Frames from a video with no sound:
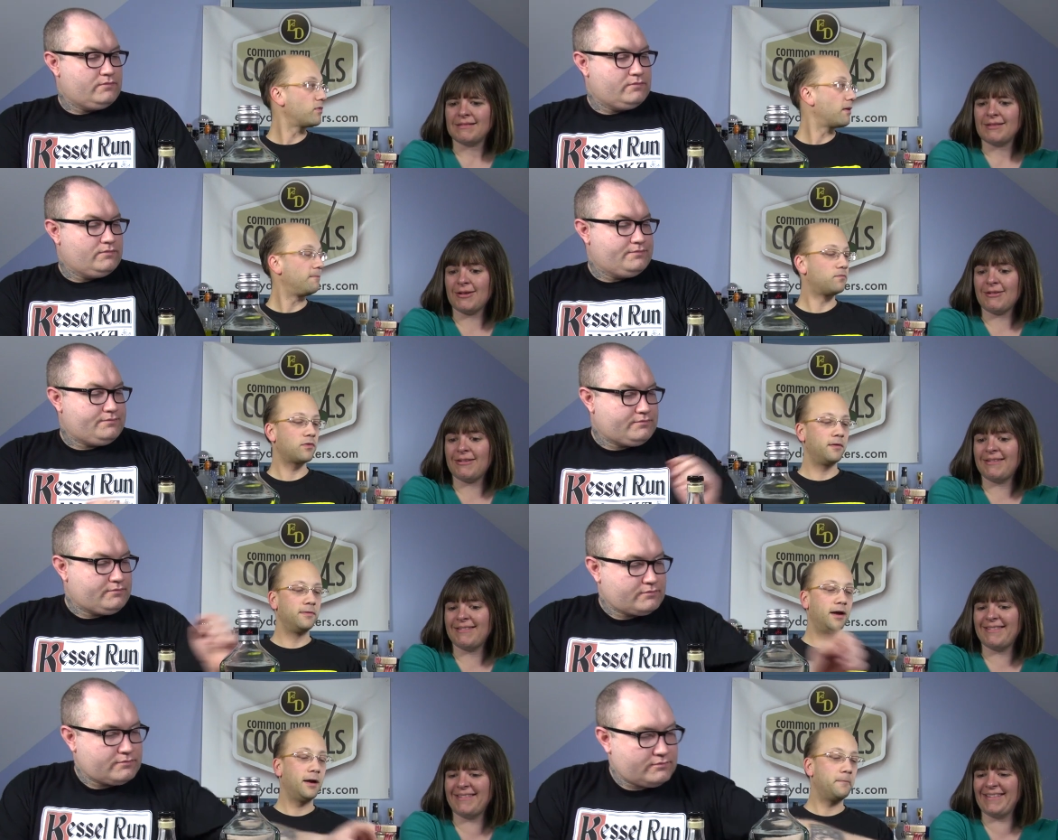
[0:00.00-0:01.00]
Speaker 1: Sorry.
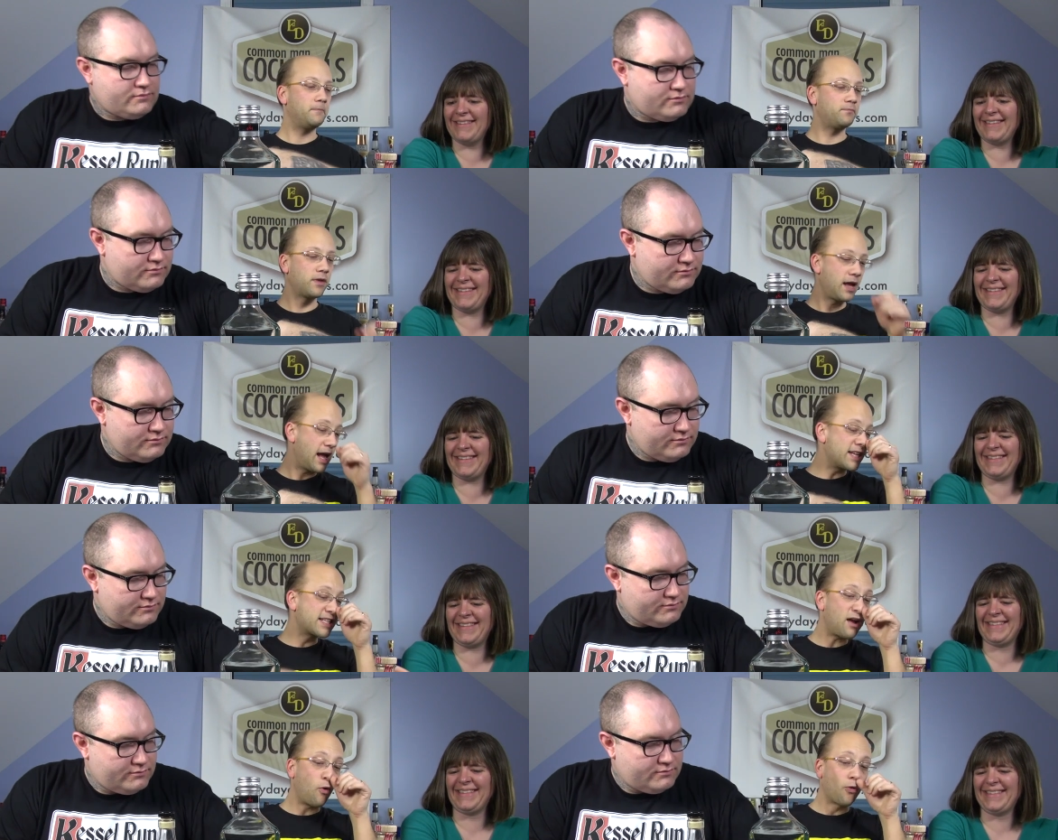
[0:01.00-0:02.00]
it's
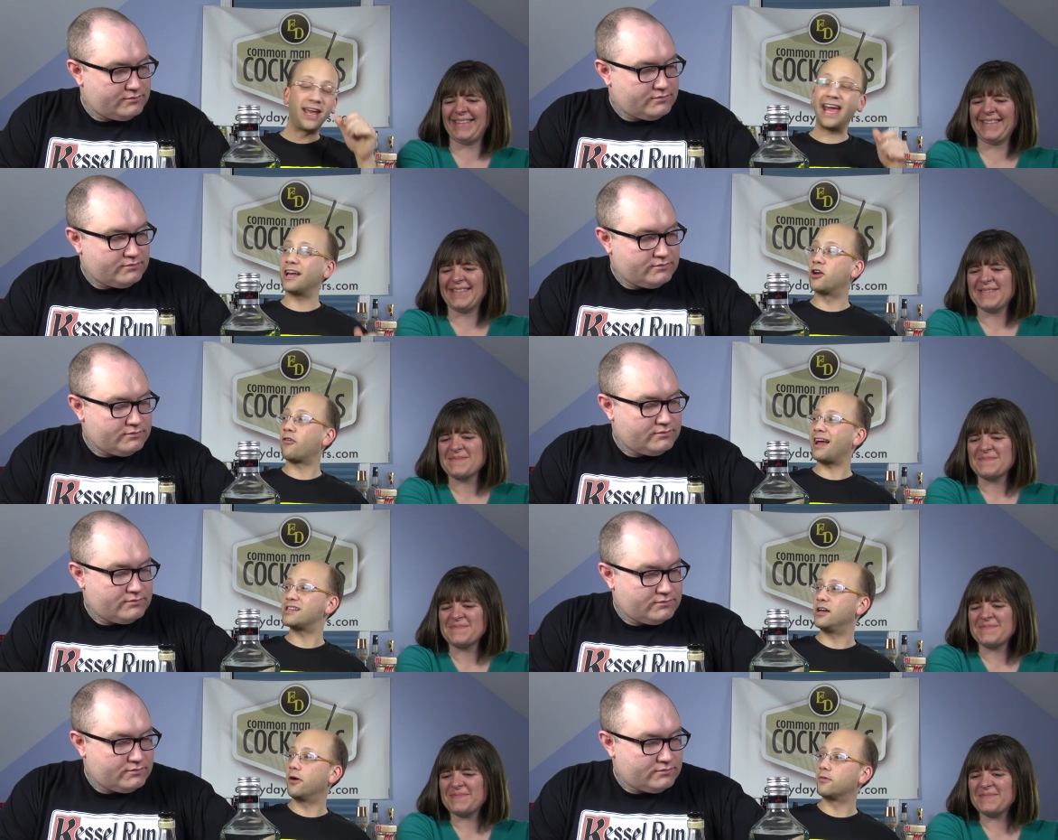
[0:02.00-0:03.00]
got organic
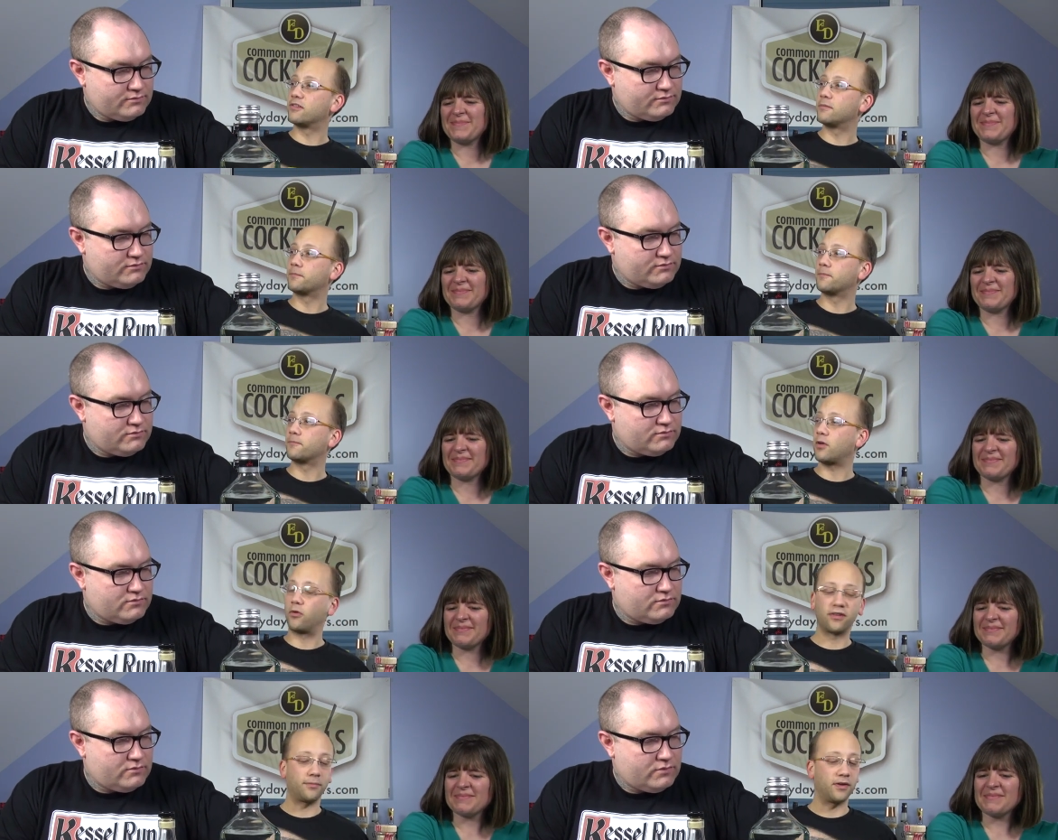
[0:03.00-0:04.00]
grassy notes
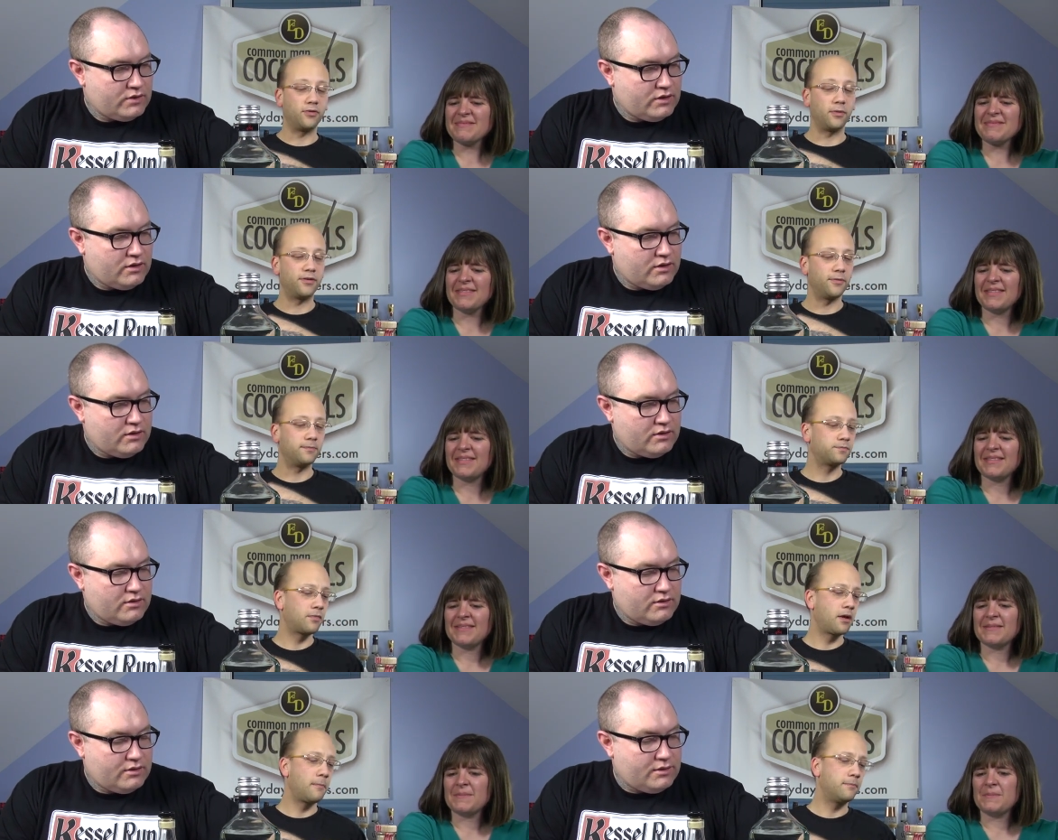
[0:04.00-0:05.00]
or something to it too.
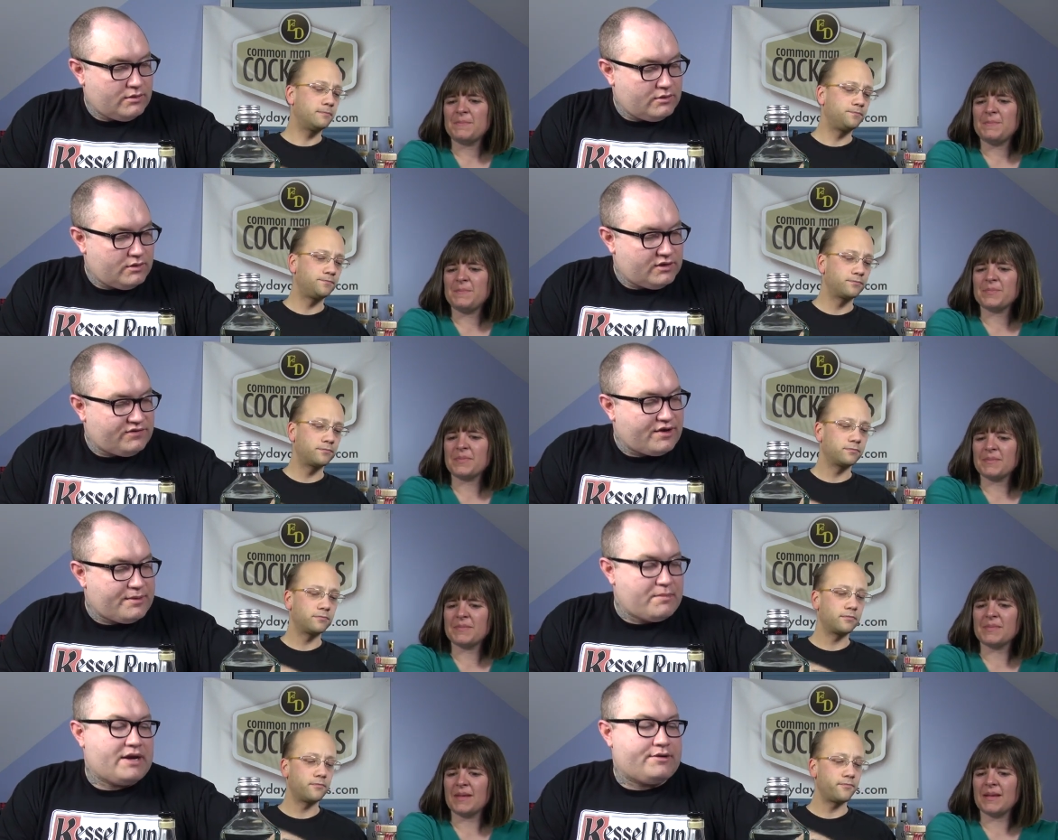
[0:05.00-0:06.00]
Speaker 2: It's
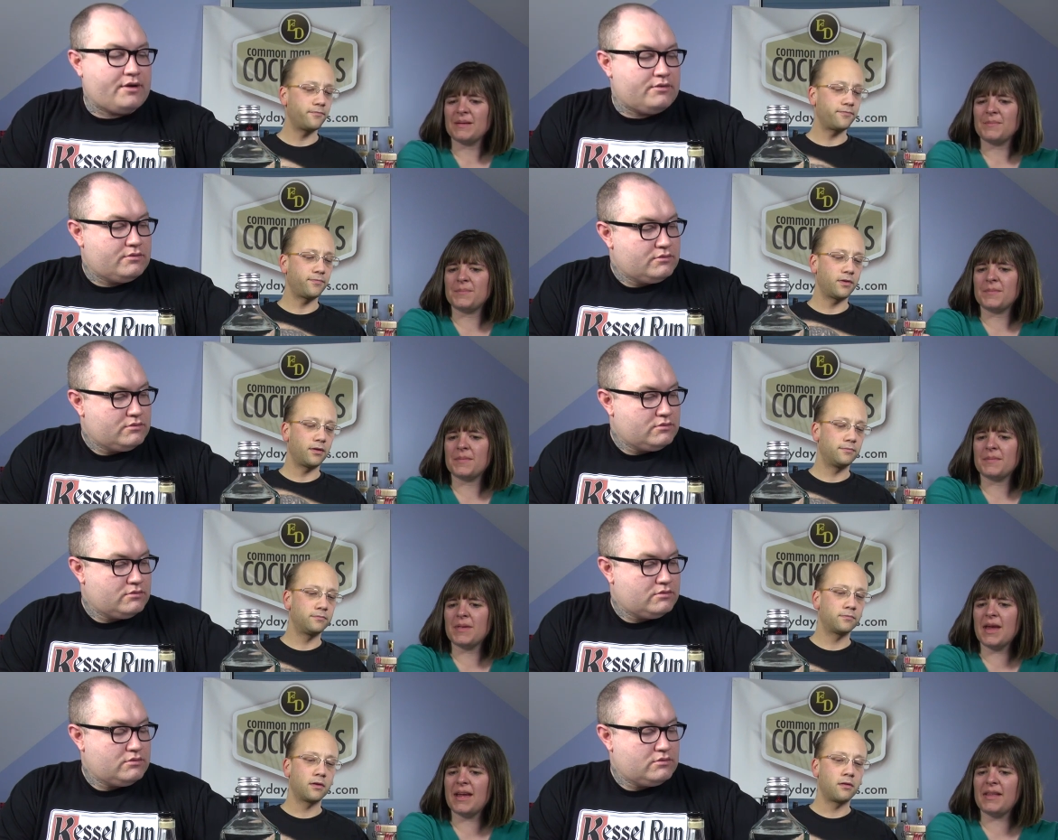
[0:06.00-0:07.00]
very micro.
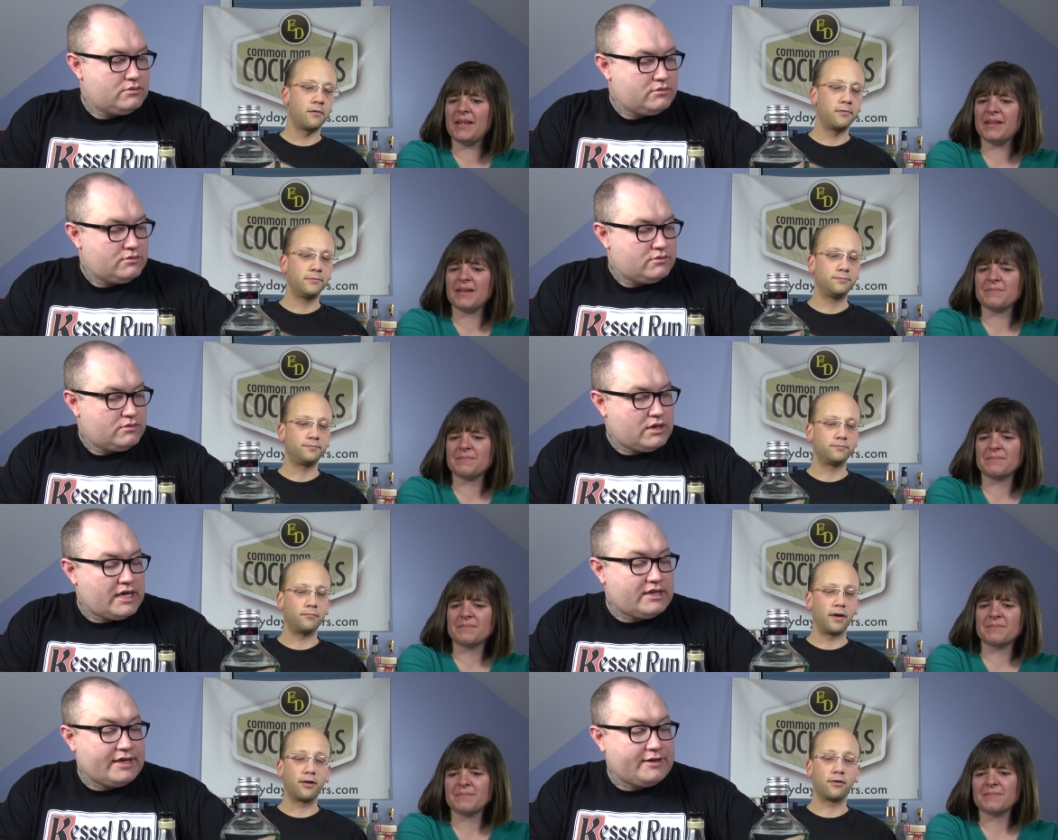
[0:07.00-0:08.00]
Speaker 1: Yeah,
Speaker 3: I like it.
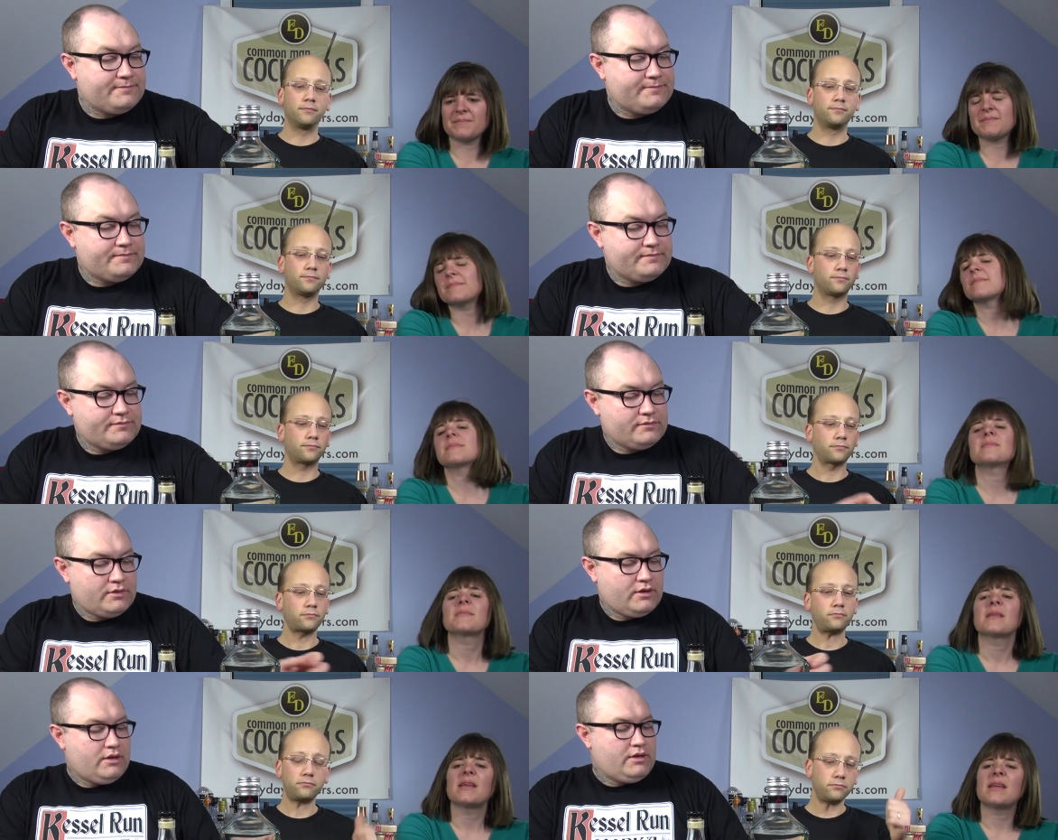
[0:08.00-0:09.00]
I like it.
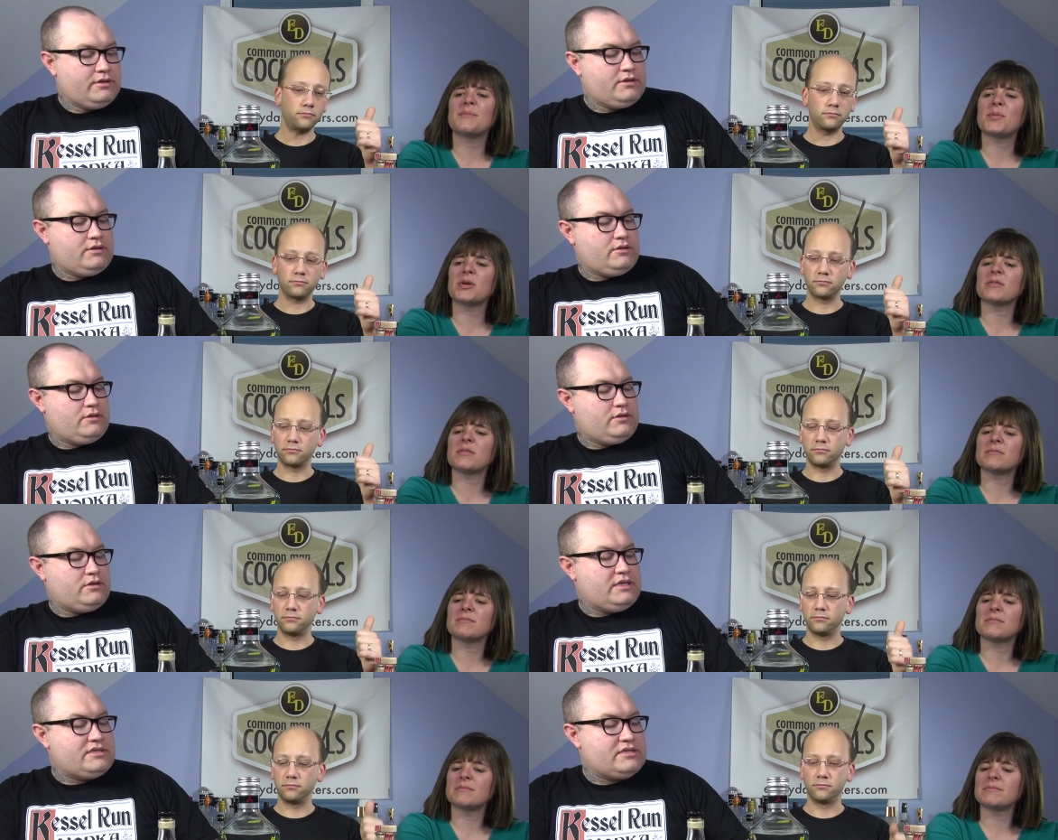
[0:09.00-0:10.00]
It burns.
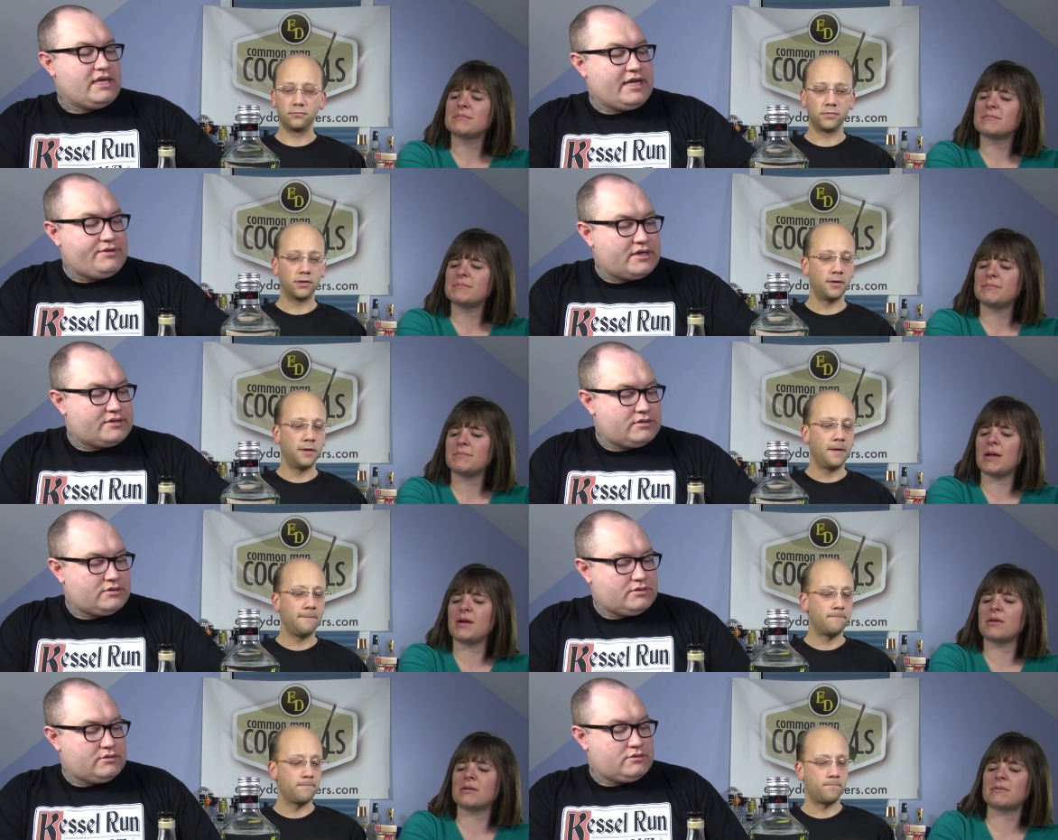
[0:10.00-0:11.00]
Speaker 2: This is the Hendrick's.
Speaker 3: My
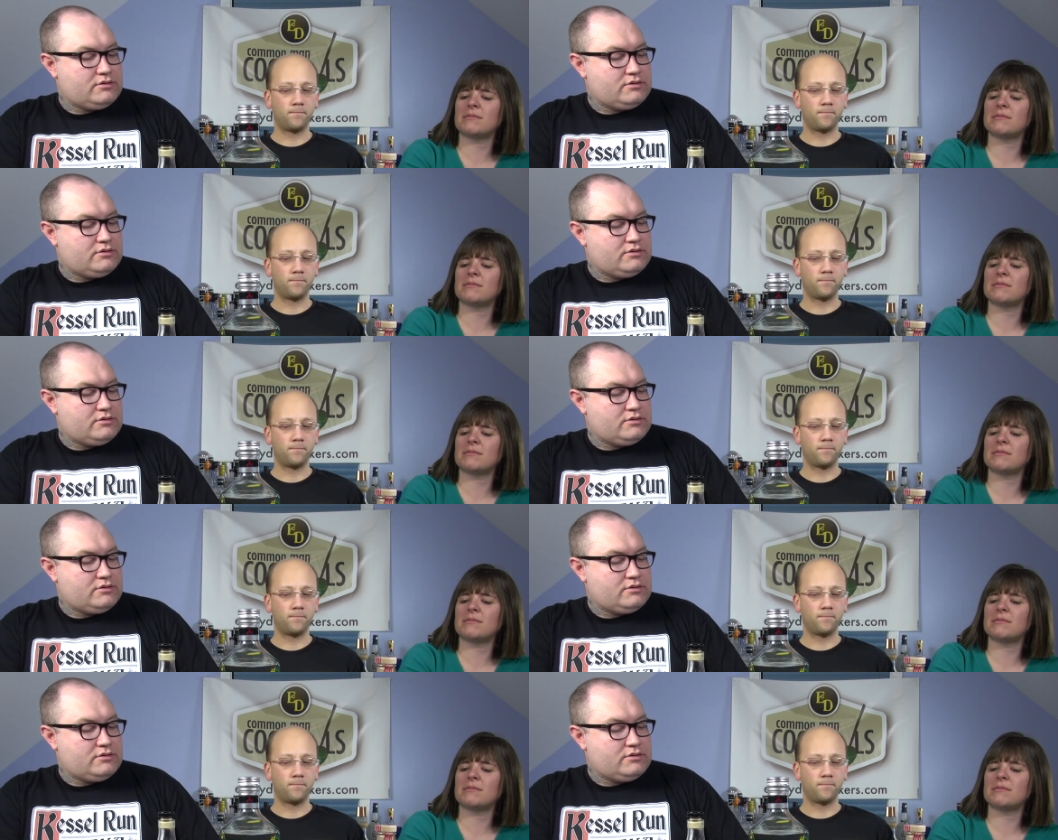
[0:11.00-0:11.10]
heart.